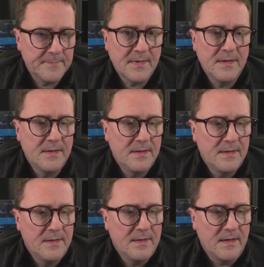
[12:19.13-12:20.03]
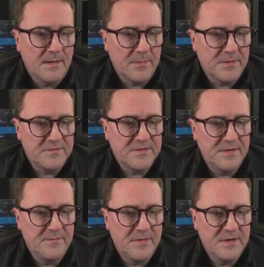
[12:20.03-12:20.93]
I'm going to
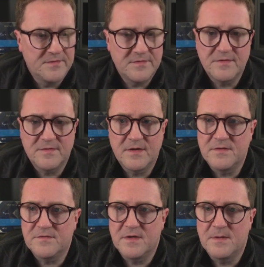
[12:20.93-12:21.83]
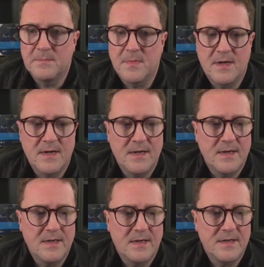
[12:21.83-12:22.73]
save this and then say my
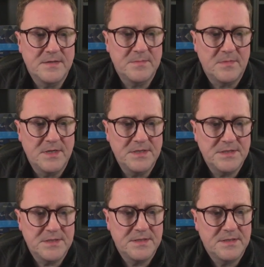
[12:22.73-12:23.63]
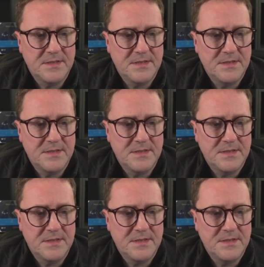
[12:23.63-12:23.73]
item list.